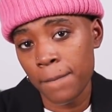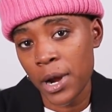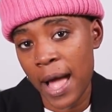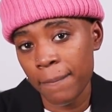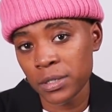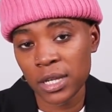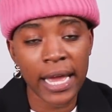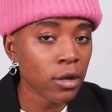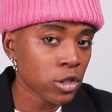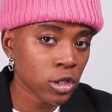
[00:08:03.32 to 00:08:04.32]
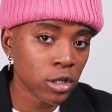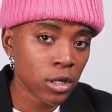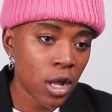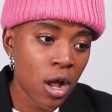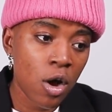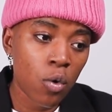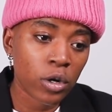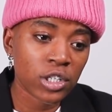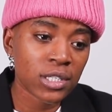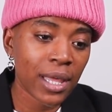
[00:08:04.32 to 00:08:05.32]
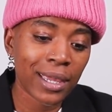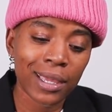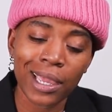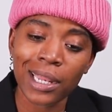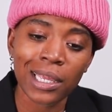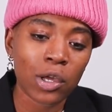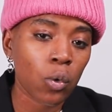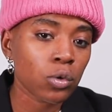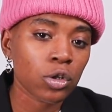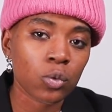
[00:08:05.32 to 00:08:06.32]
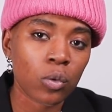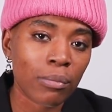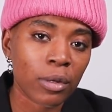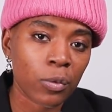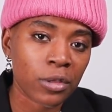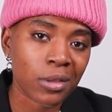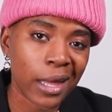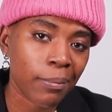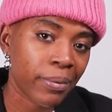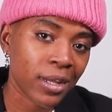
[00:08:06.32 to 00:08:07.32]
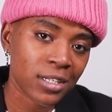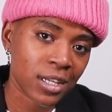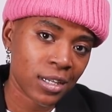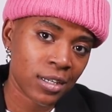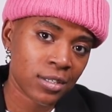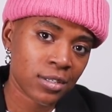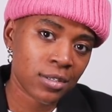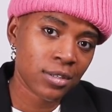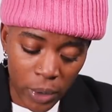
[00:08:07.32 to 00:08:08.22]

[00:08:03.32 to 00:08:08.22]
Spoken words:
perhaps, counselor, or just like any older woman with like big titties.